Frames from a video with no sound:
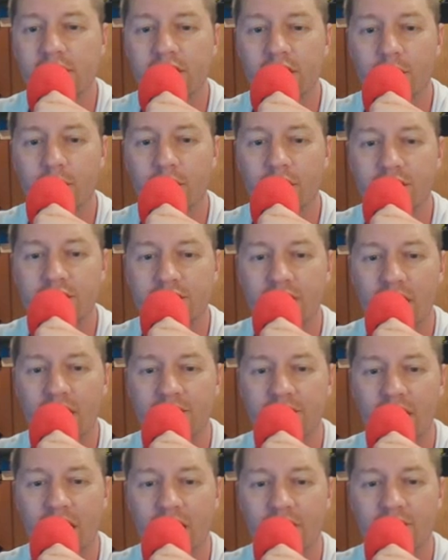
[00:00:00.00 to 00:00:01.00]
don't want to
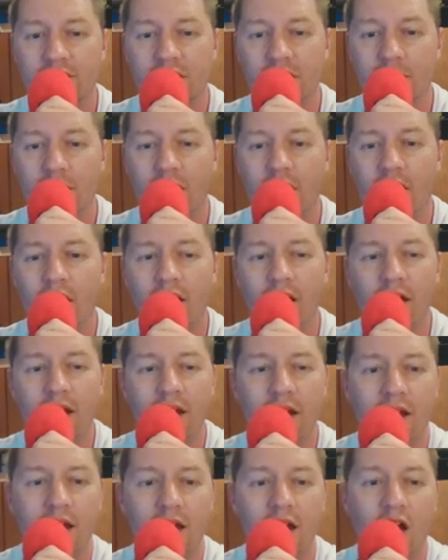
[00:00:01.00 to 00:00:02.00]
draft Alvin Kamara.
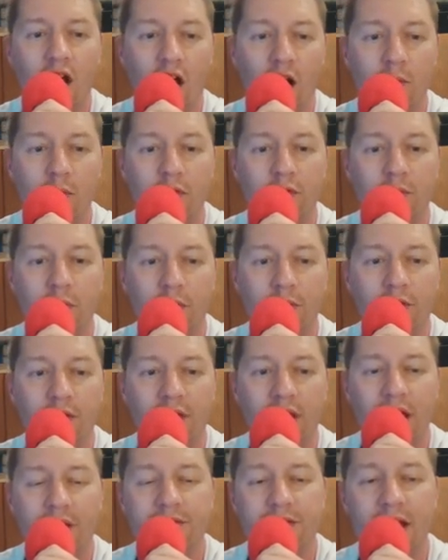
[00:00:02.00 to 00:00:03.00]
I'll move him over to the
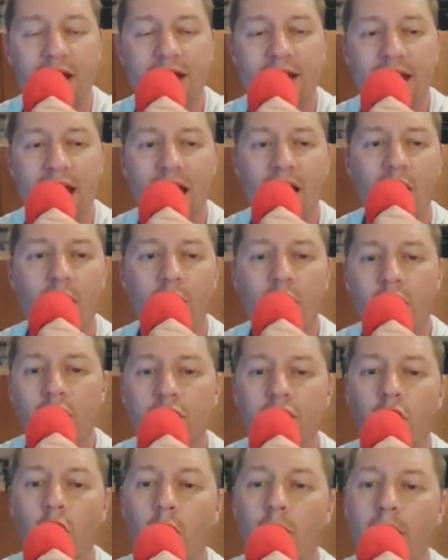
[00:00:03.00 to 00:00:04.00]
left. And now,
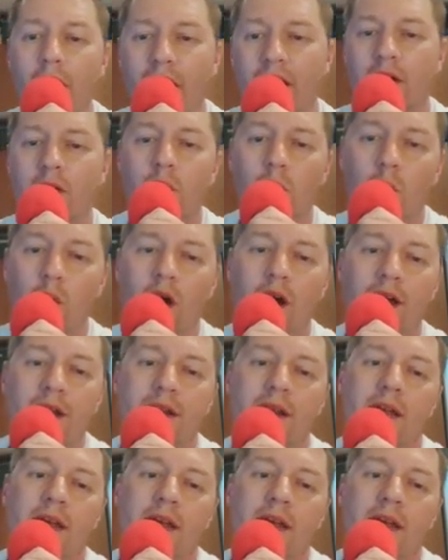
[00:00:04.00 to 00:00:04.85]
no matter what,